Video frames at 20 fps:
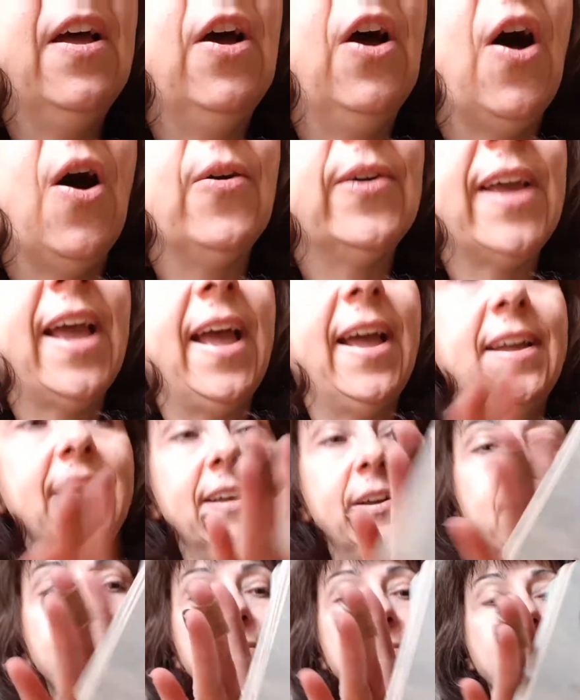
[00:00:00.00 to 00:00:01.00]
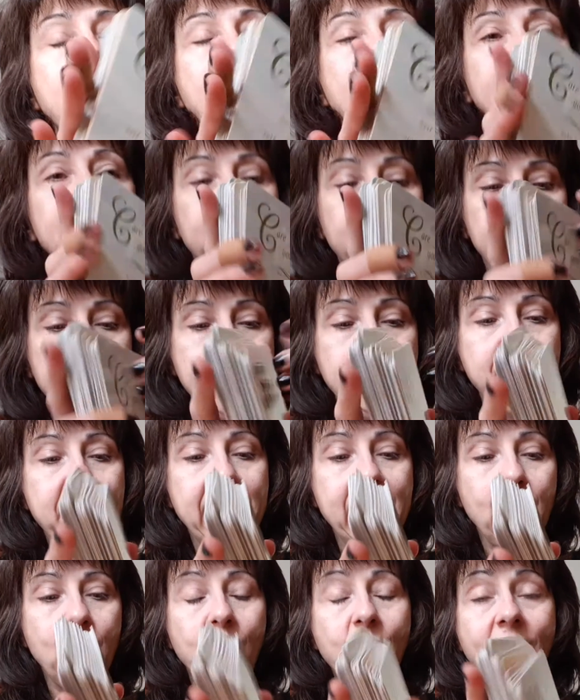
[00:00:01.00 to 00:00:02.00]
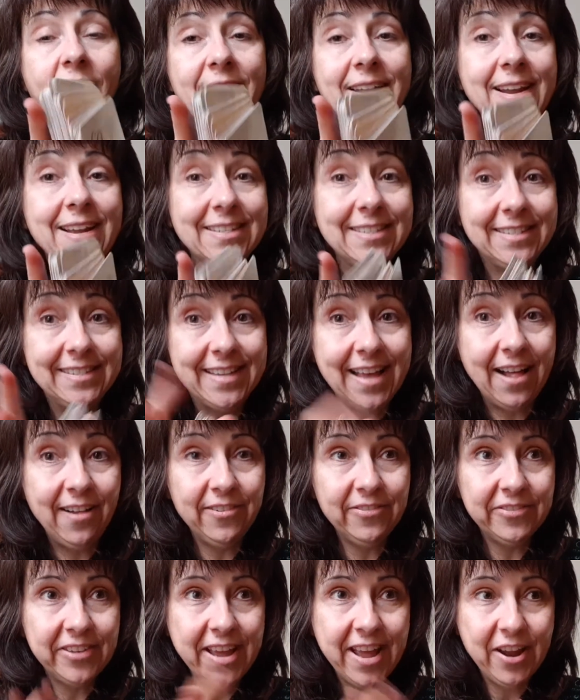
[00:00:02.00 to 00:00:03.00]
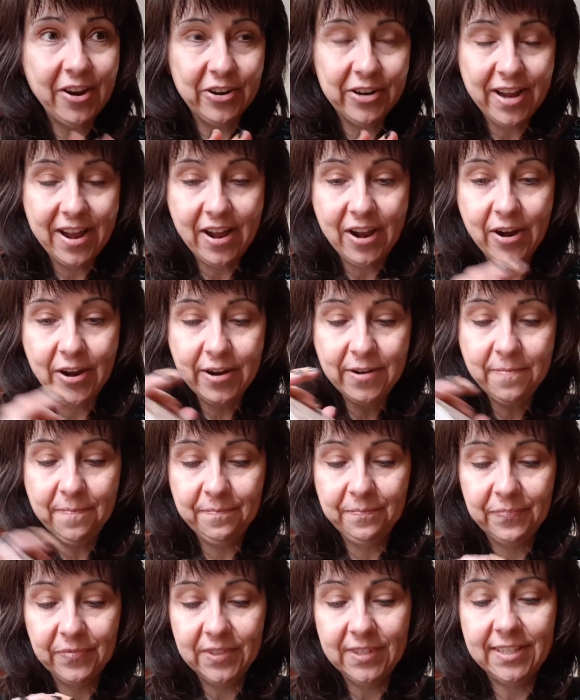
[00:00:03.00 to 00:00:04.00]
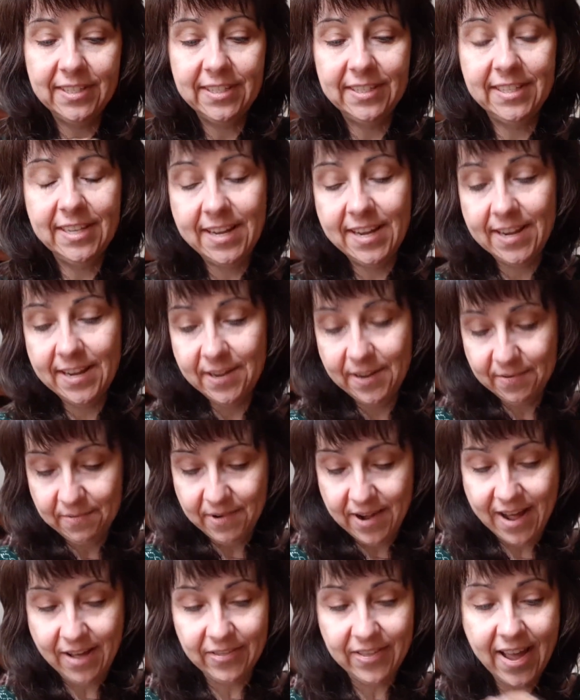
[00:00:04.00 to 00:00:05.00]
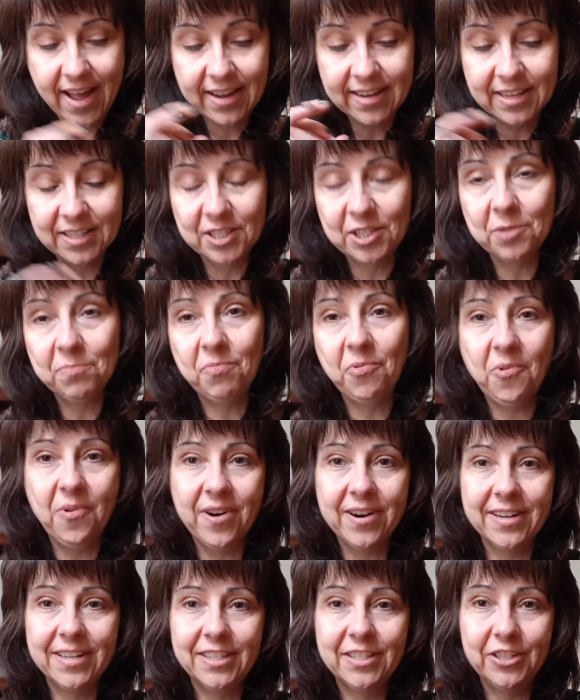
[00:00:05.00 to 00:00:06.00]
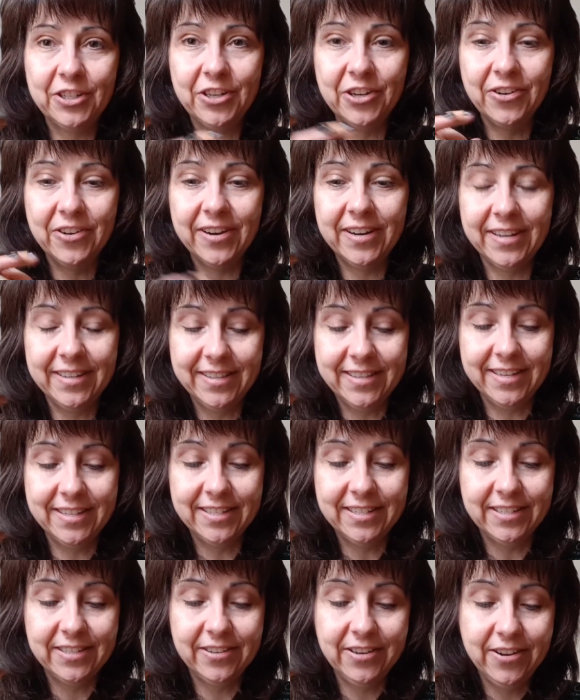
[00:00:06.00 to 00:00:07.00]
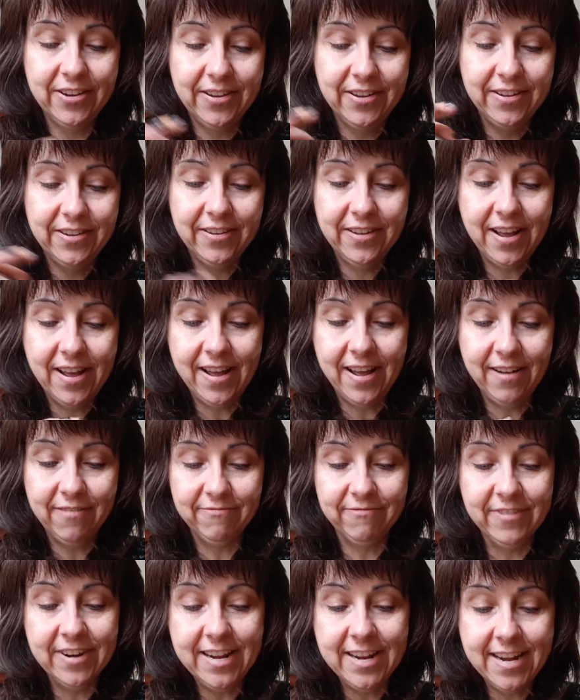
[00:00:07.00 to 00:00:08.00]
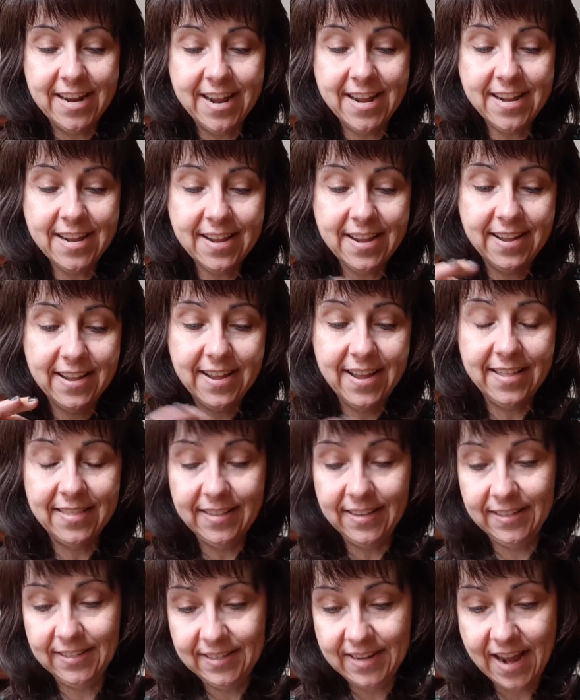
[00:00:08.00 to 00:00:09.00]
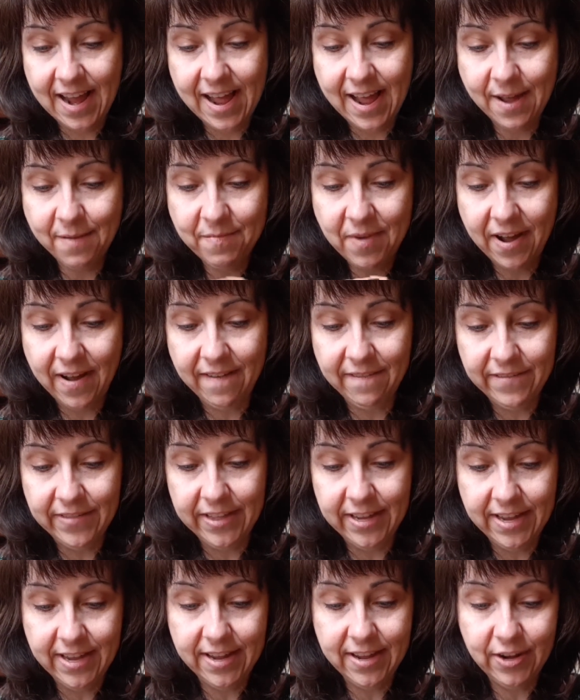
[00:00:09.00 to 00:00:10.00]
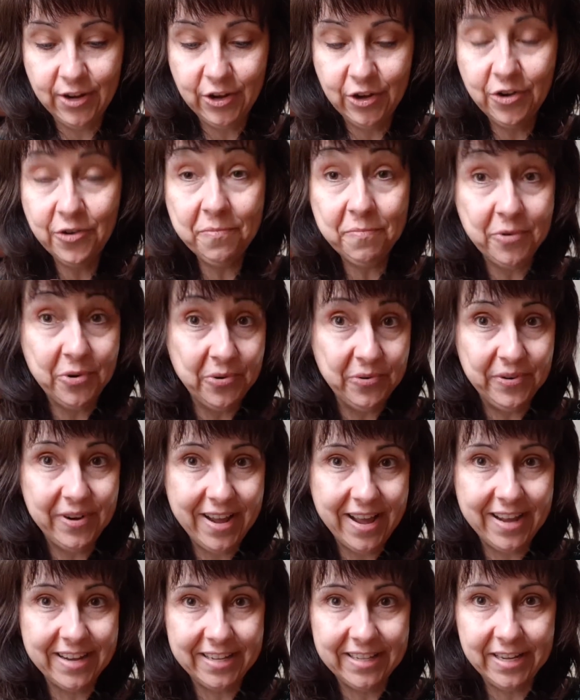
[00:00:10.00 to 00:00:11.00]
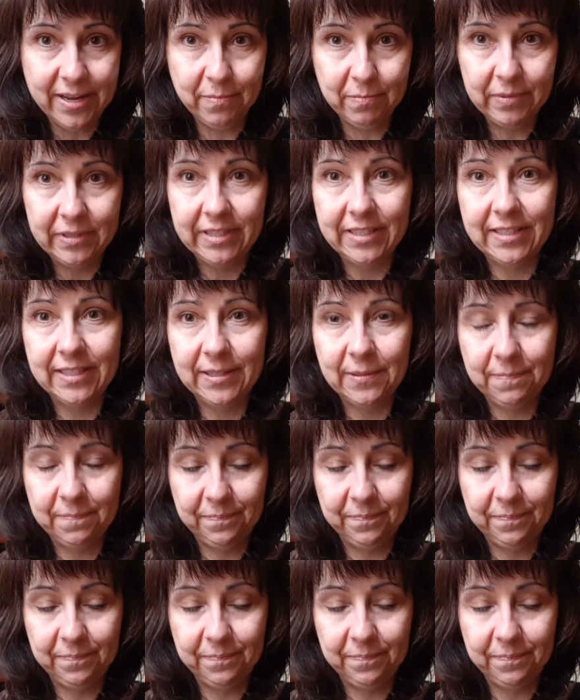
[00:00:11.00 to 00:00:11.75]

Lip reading: Okay, we're also going to pick one self-care card to see how that can support us during this reading and this time of the new moon eclipse.